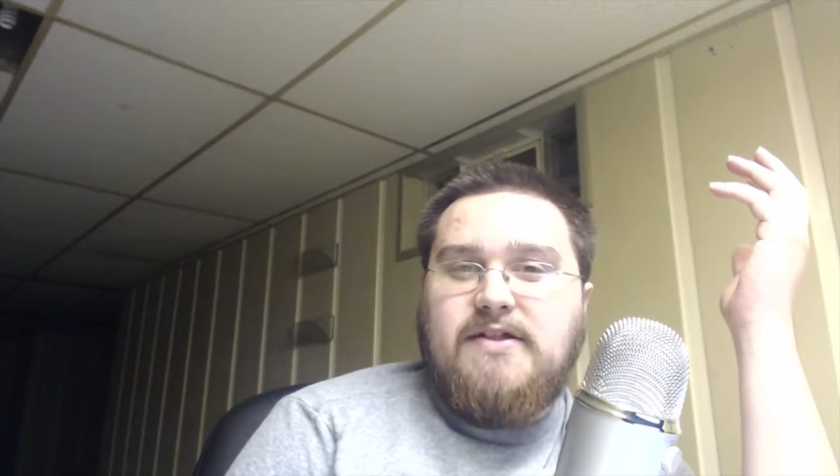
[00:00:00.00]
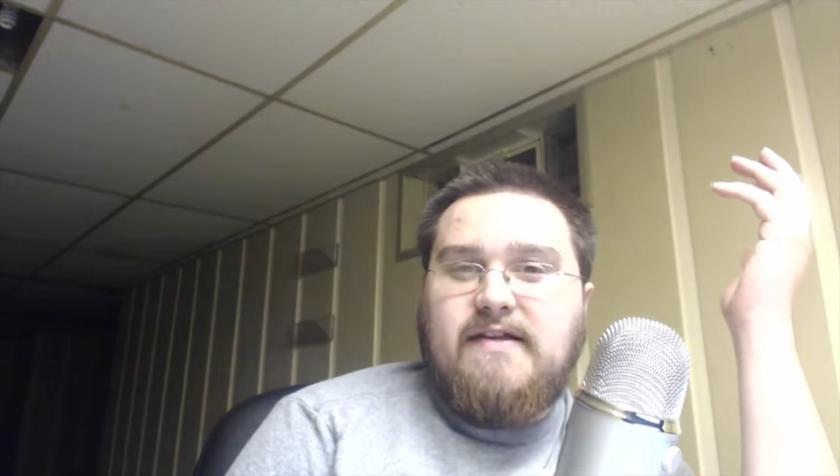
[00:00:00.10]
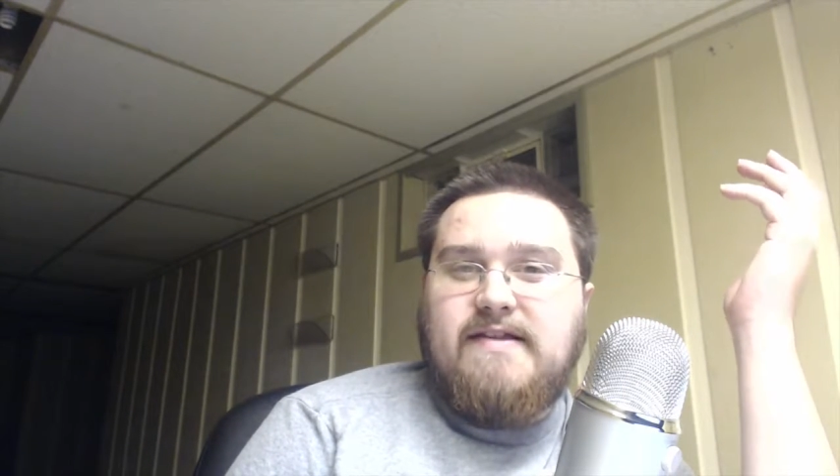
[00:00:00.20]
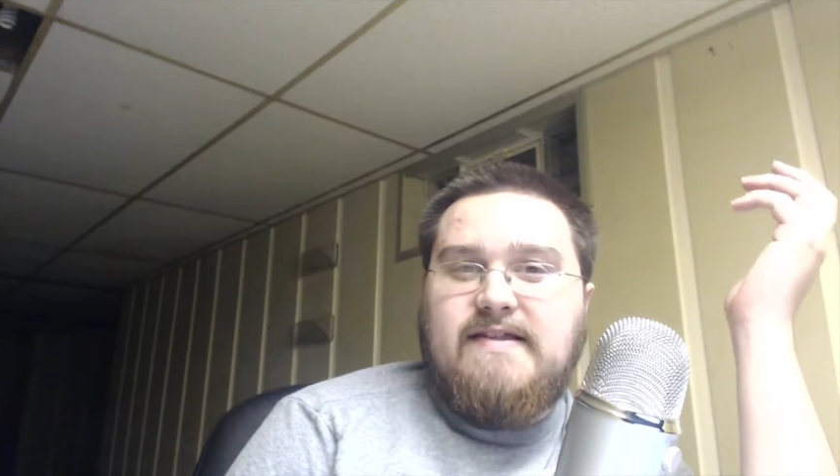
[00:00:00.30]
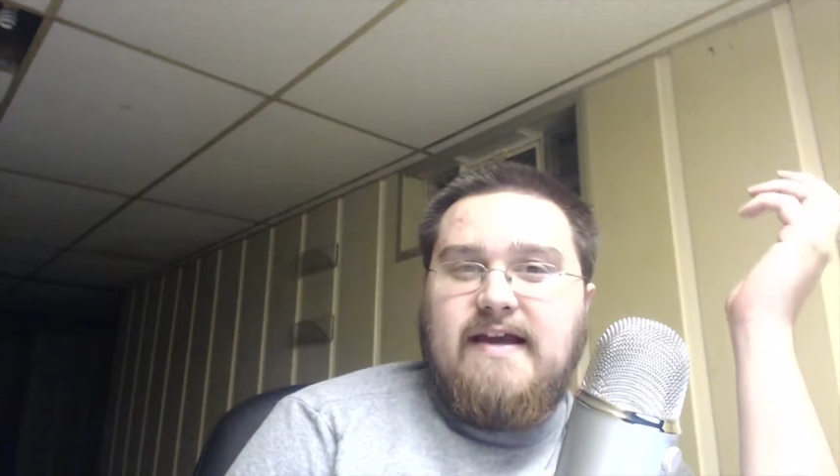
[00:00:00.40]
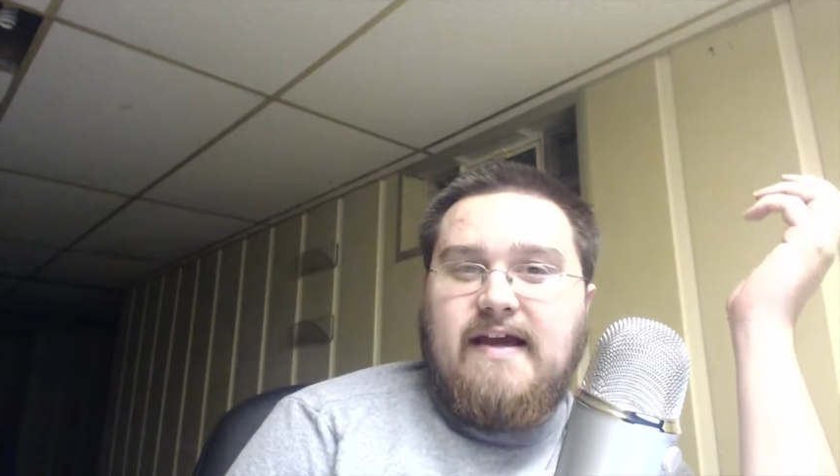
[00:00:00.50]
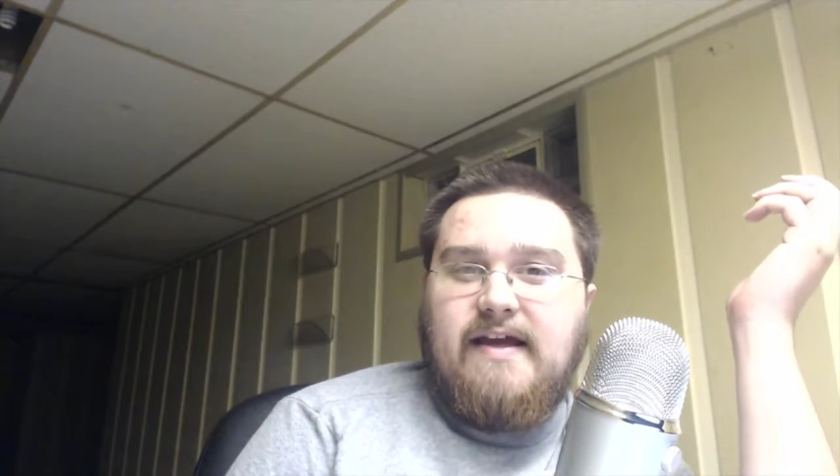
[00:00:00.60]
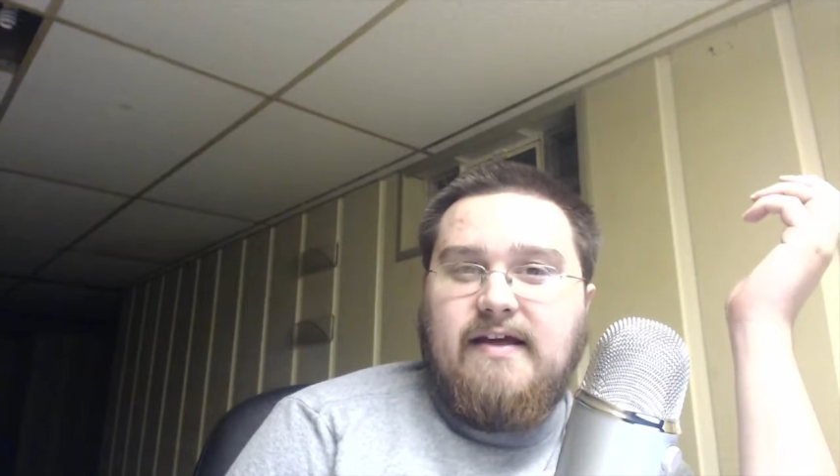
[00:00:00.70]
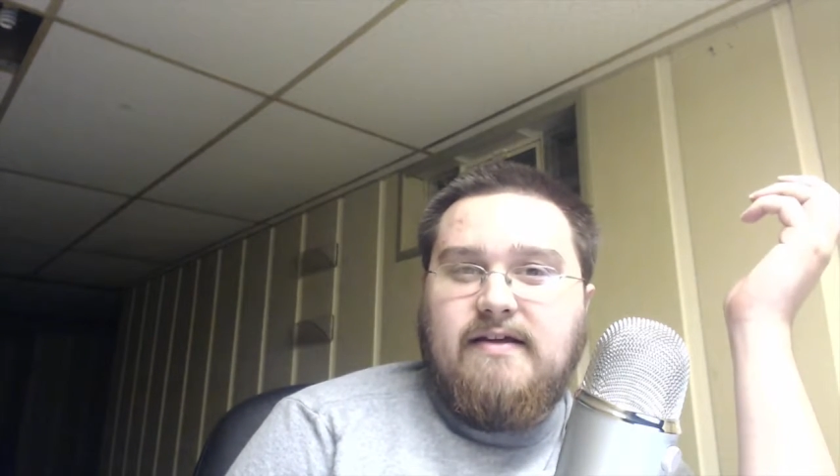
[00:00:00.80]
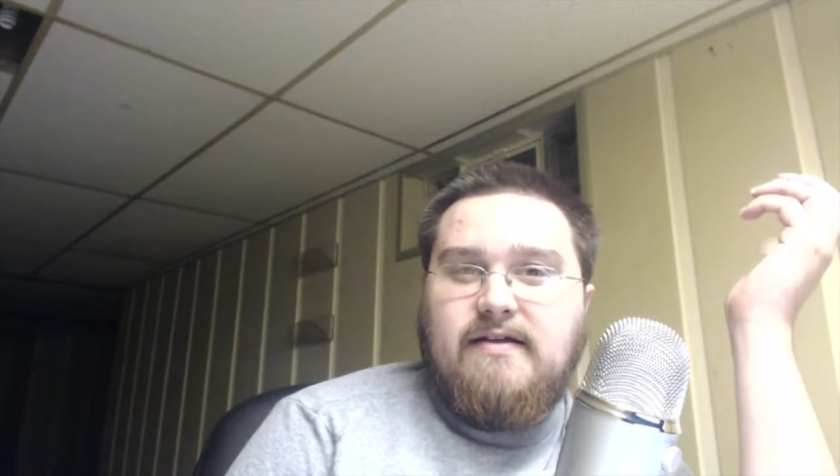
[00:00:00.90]
Jake the
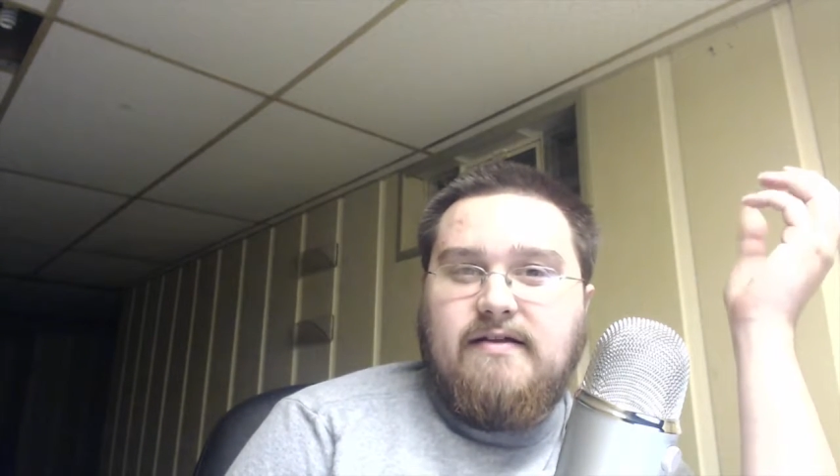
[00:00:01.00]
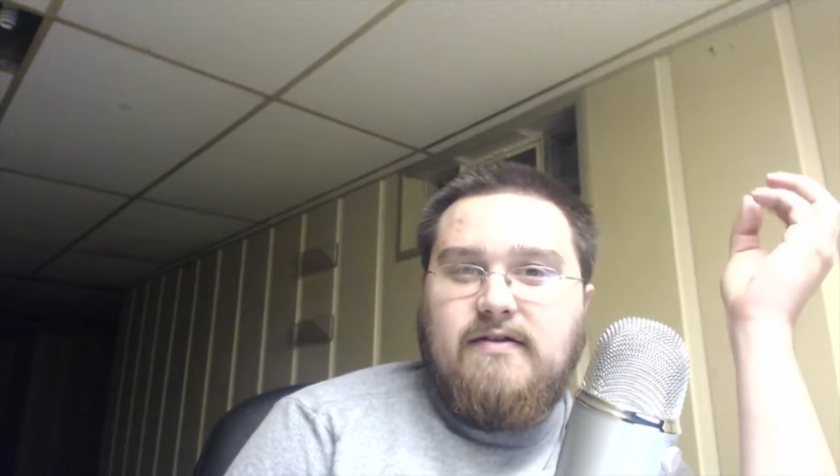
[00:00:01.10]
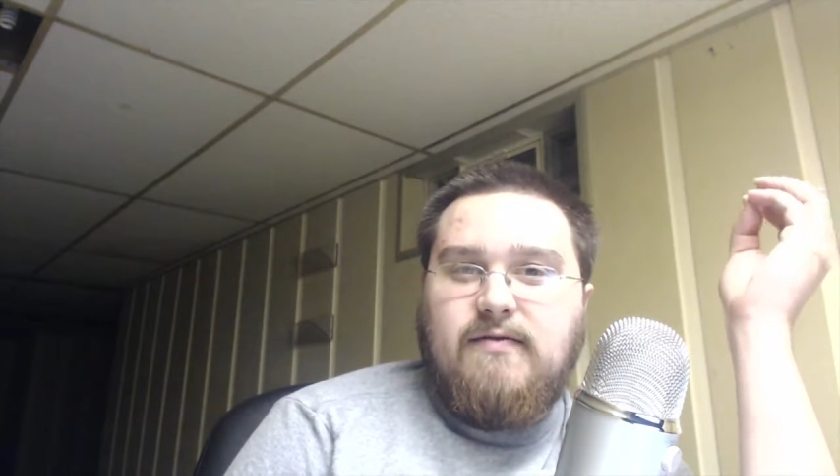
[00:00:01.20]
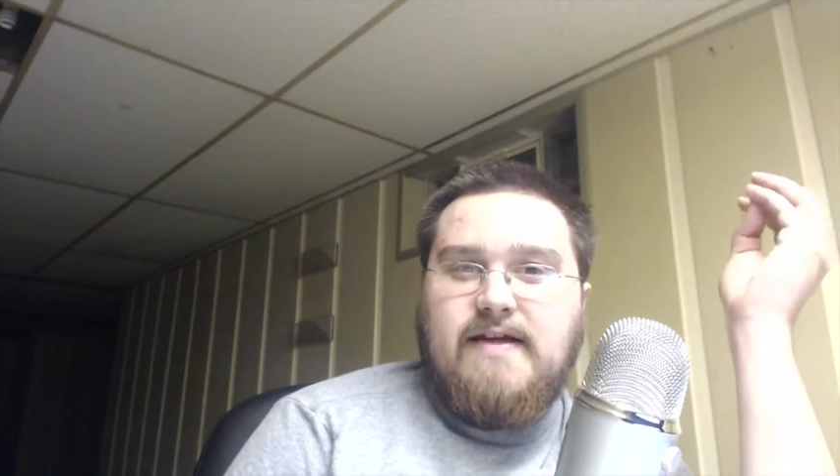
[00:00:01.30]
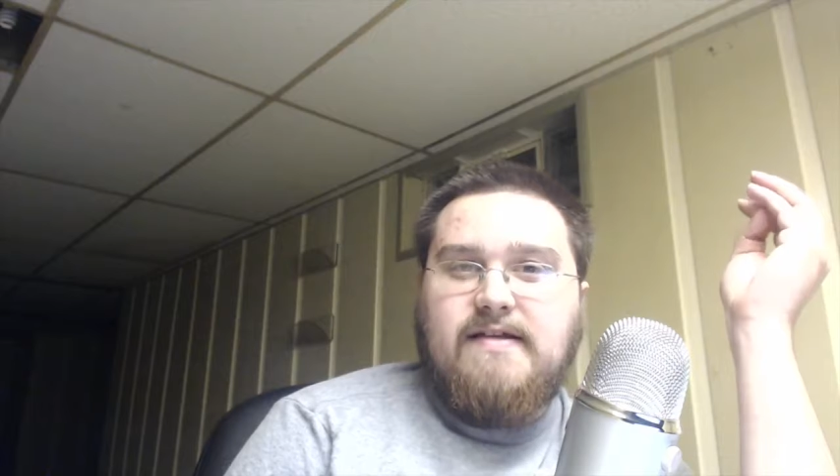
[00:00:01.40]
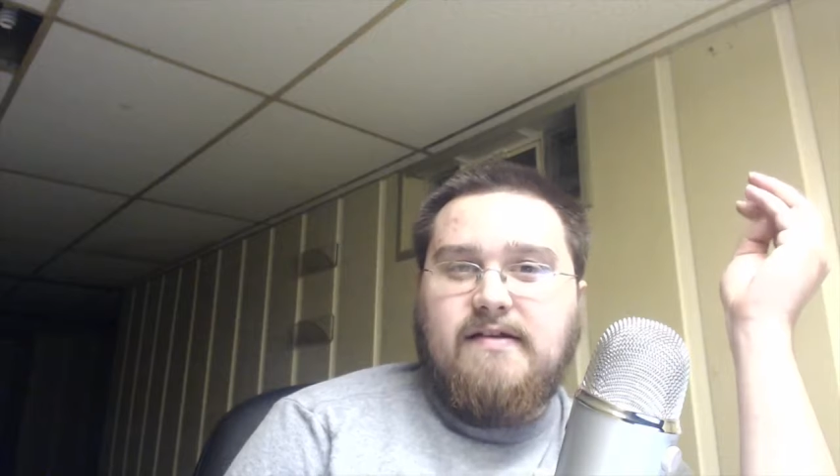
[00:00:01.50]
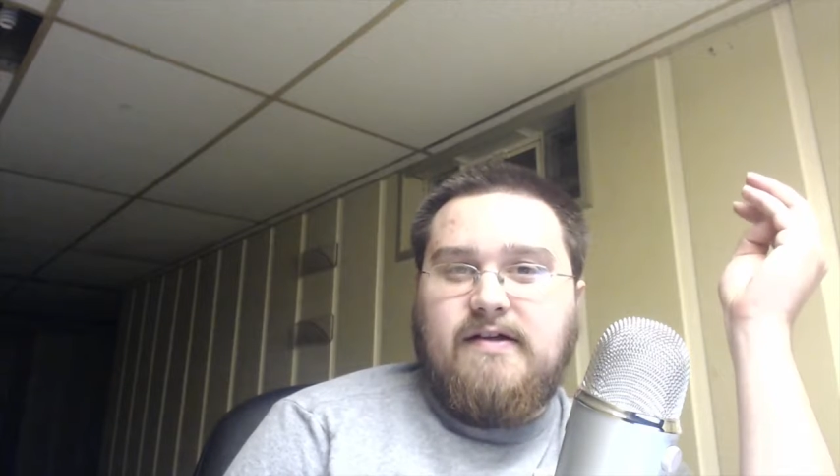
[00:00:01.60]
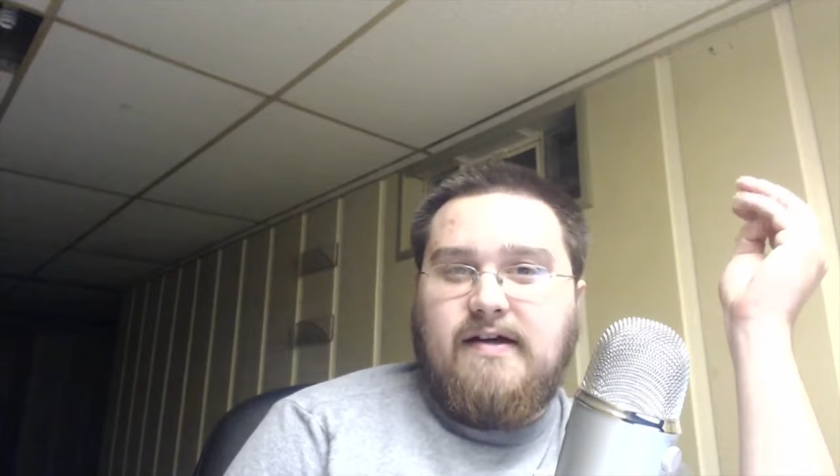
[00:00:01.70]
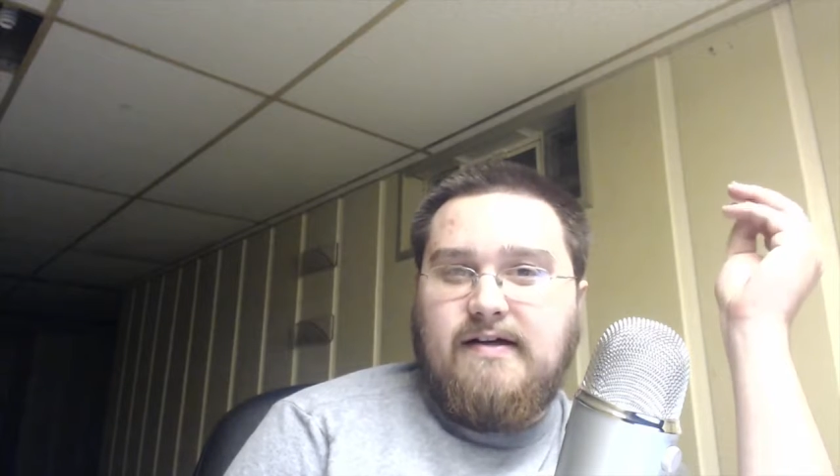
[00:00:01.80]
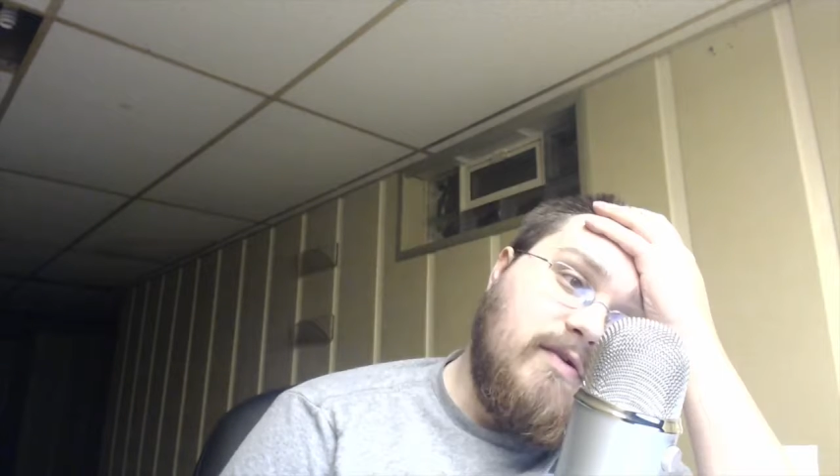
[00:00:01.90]
Snake, the wrestler.